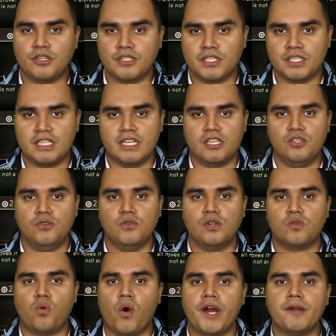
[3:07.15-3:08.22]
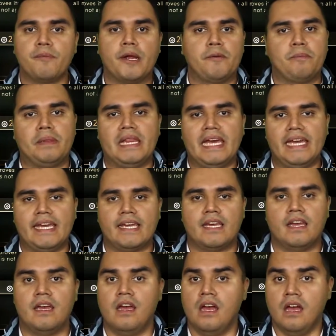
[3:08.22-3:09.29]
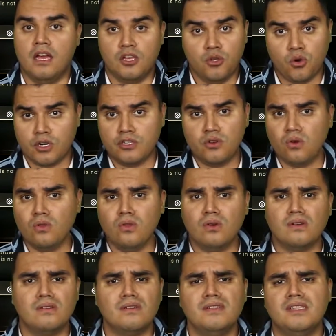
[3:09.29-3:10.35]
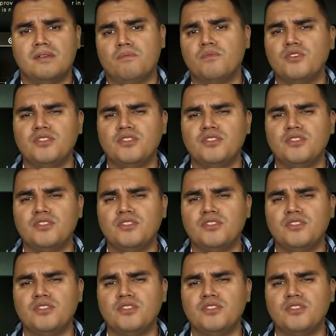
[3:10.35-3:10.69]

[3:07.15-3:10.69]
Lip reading: currency that you acquired by playing. You are no longer in the